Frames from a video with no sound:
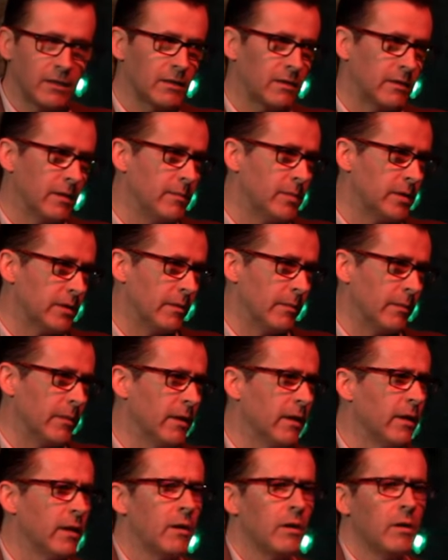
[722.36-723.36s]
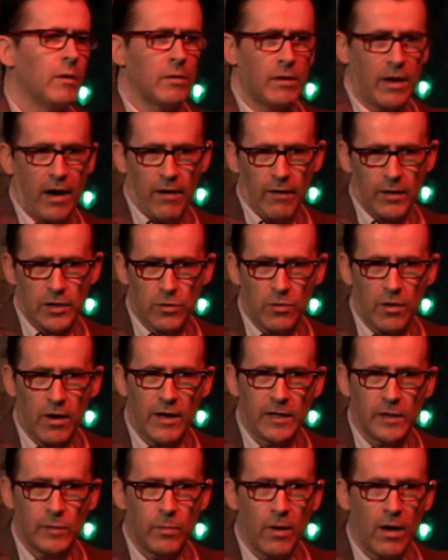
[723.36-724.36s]
a symptom
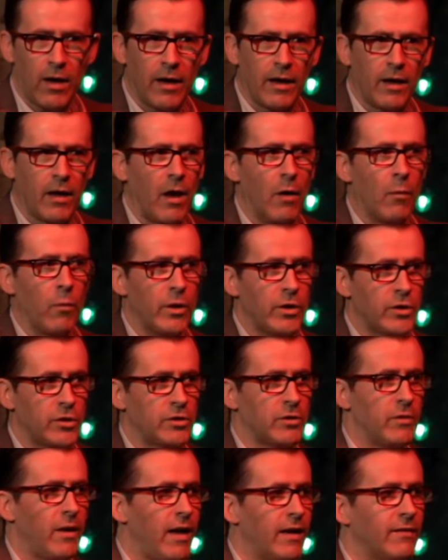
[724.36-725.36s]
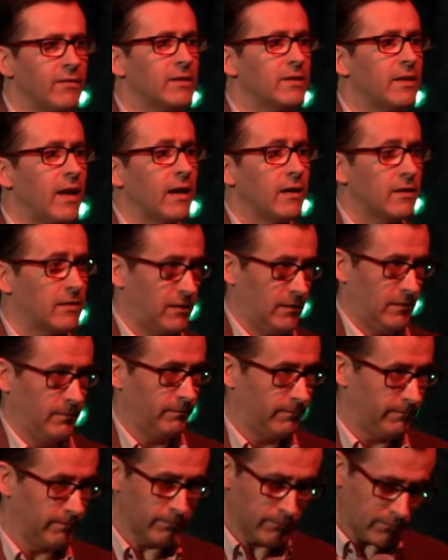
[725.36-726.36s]
characterized by a wish to have sex.